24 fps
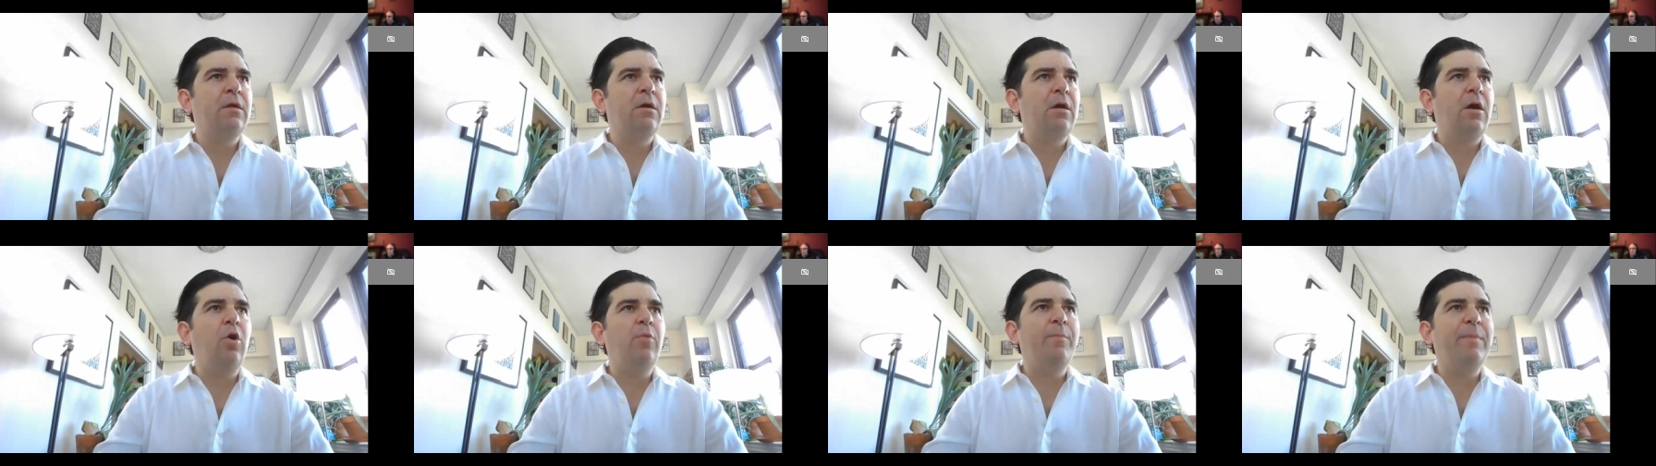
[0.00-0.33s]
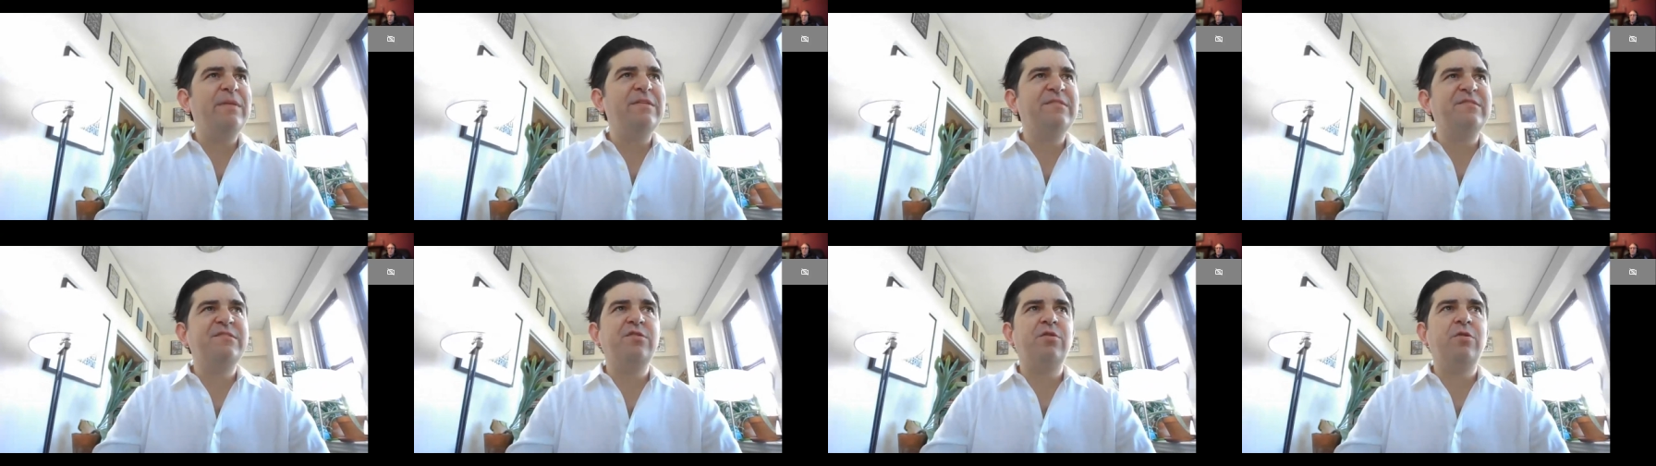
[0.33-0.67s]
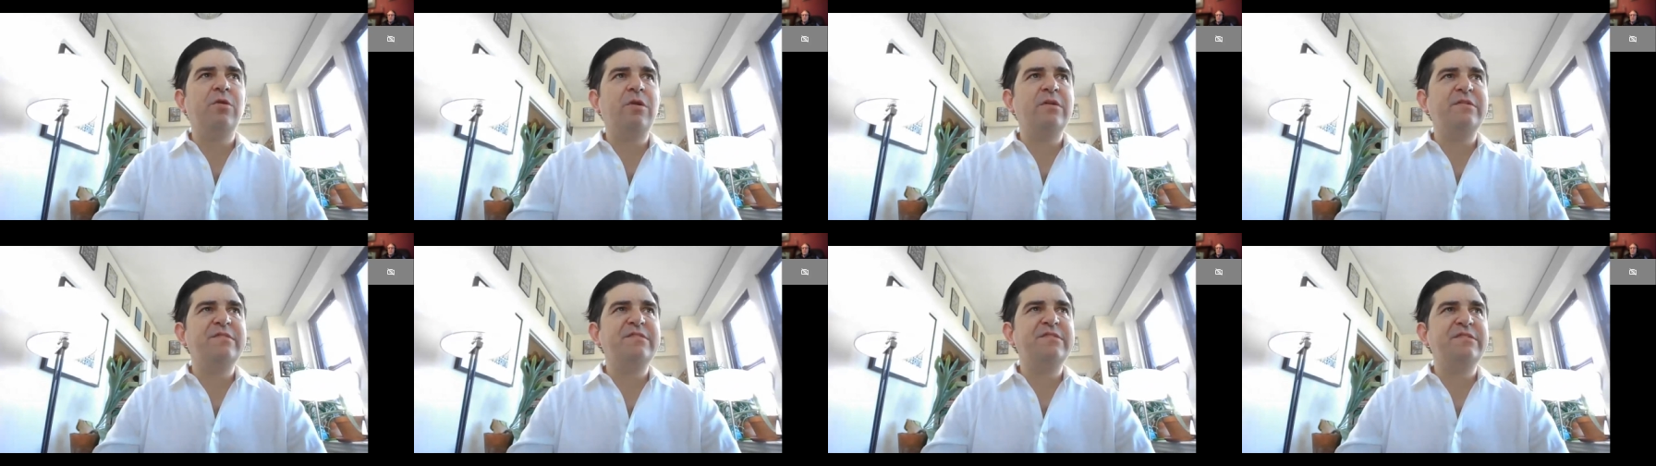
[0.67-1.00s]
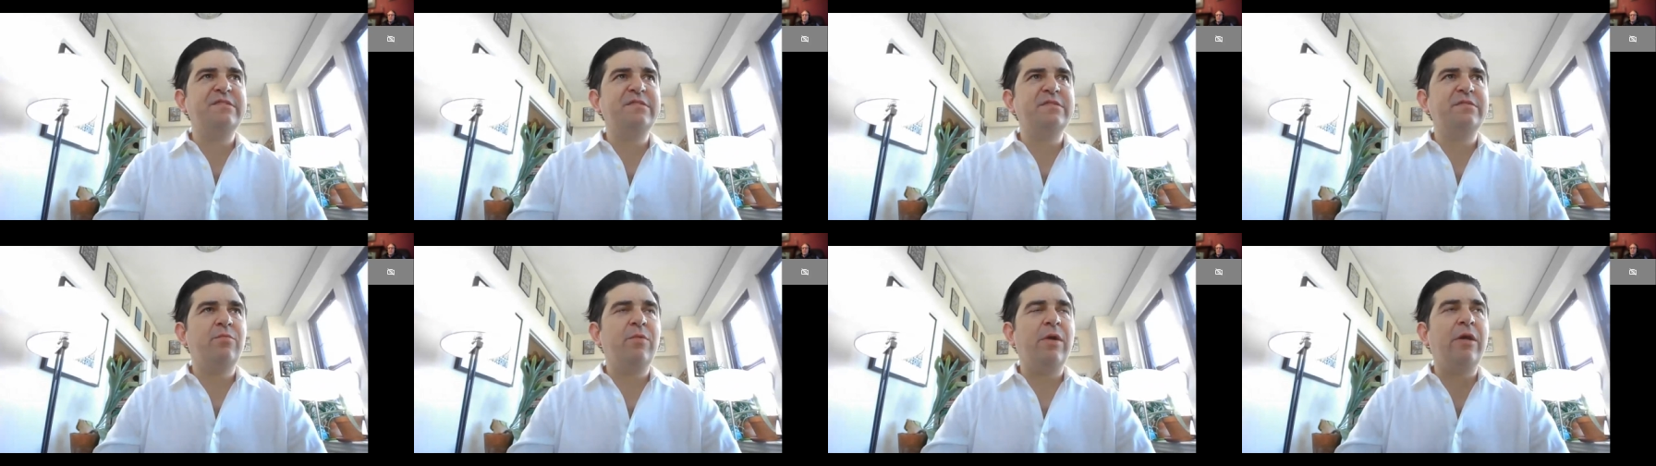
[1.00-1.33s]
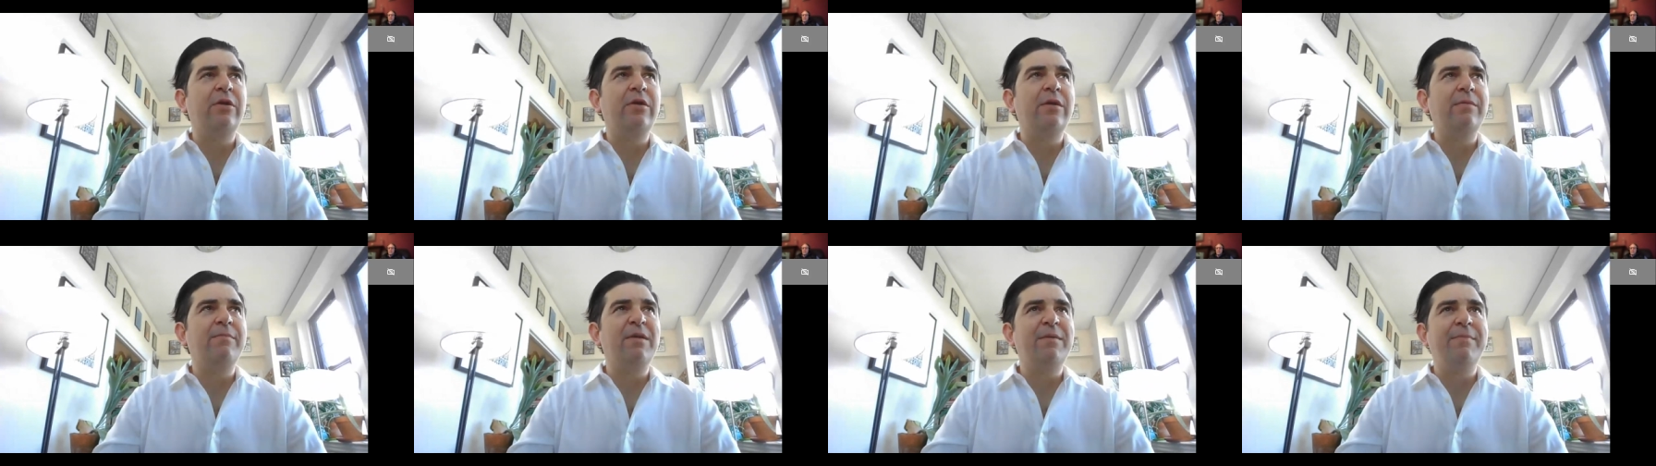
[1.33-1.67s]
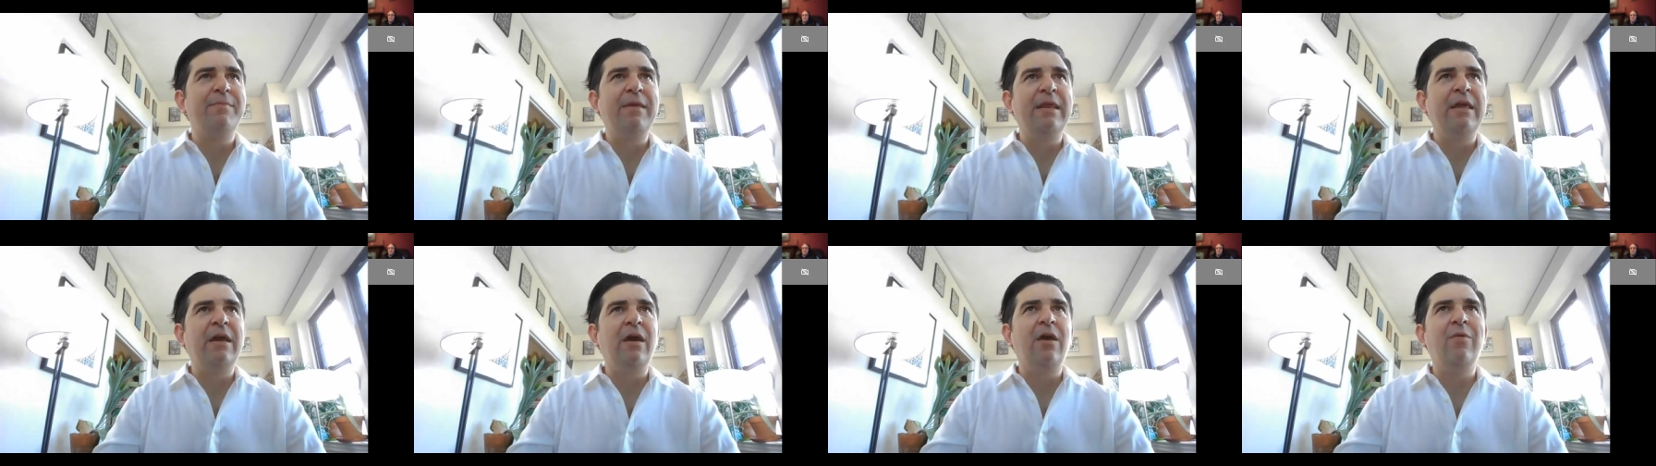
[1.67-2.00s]
open source welcome
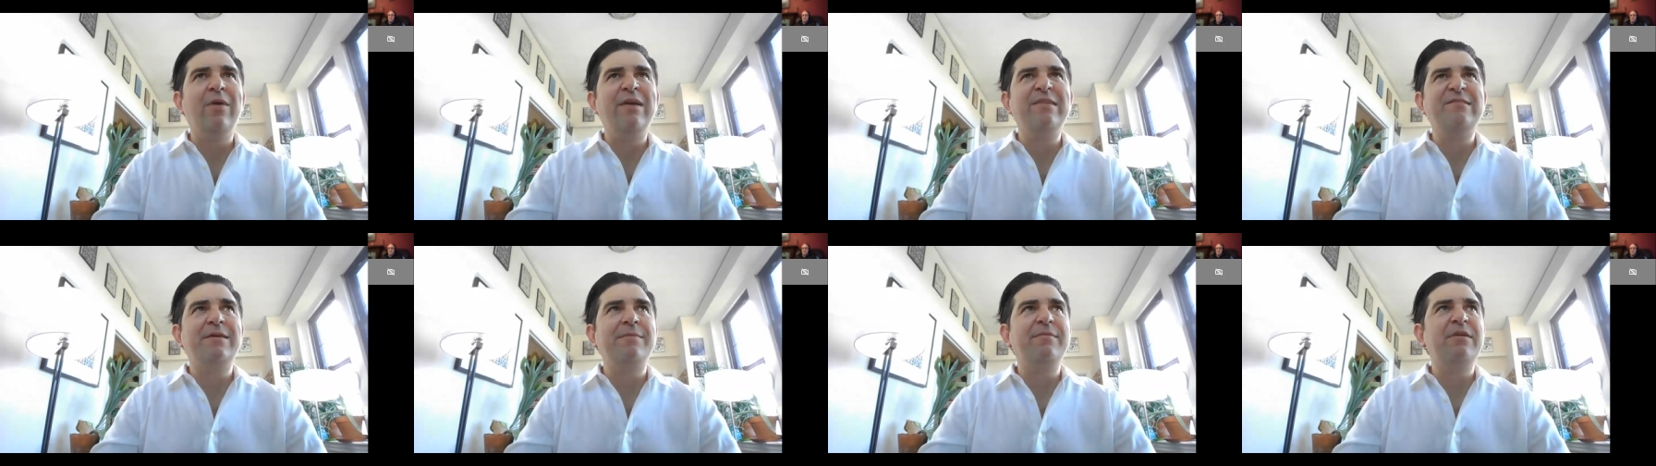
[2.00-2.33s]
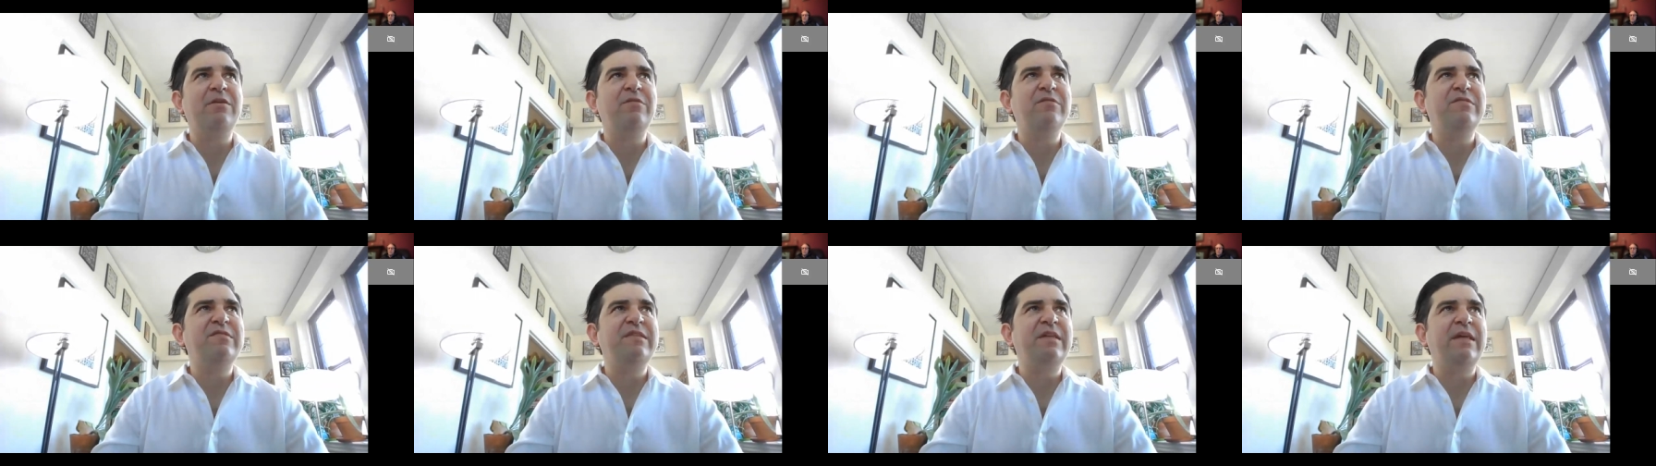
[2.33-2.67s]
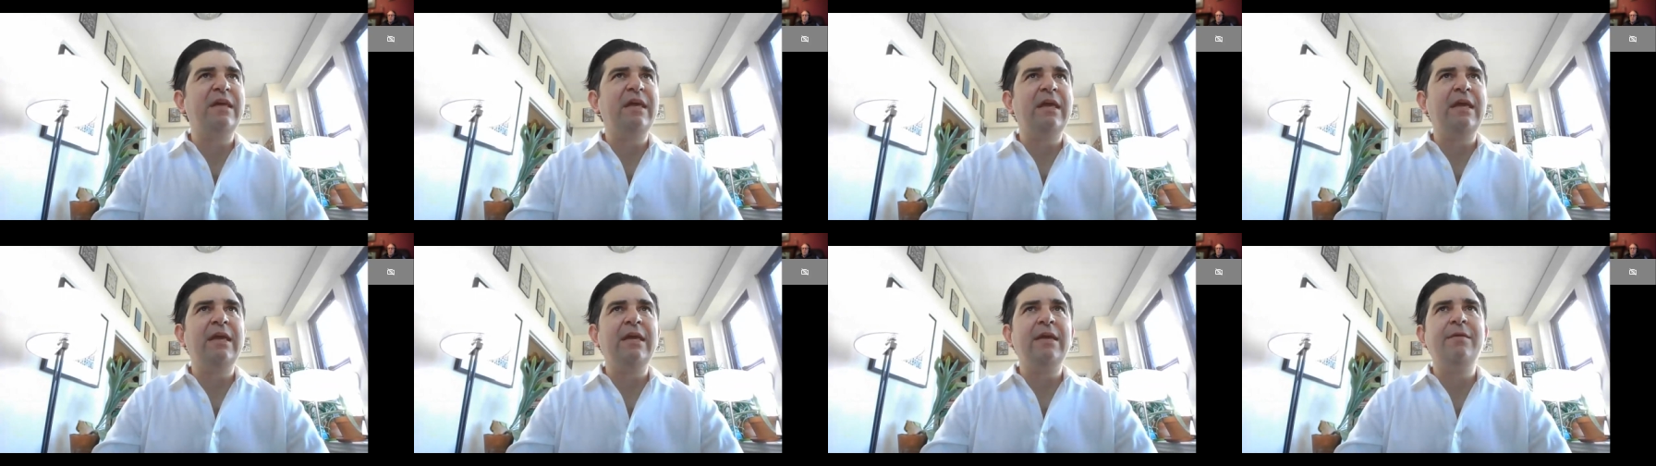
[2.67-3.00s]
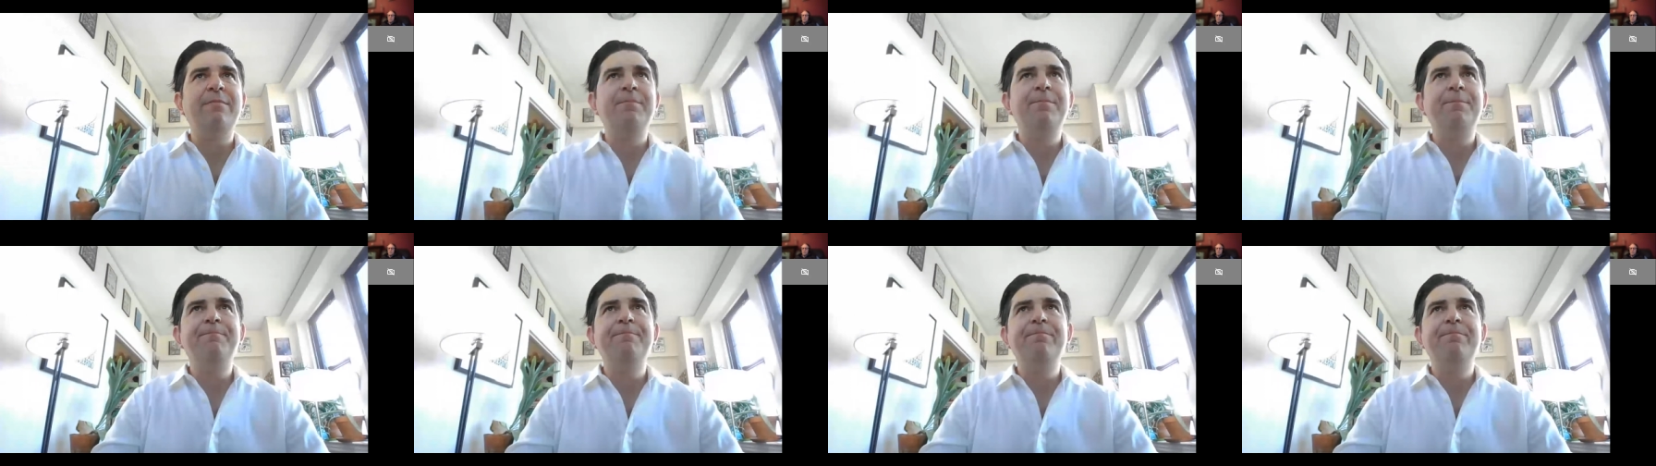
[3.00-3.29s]
committee OSWC